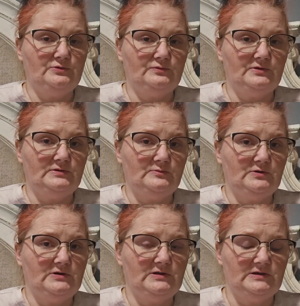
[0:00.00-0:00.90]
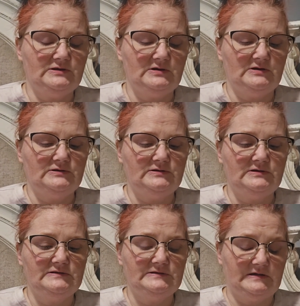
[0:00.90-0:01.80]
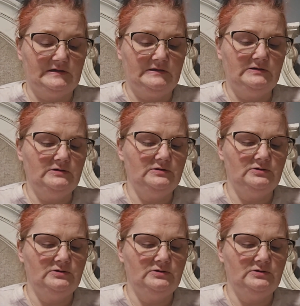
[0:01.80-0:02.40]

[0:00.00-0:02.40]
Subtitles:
of this I'm going to get done today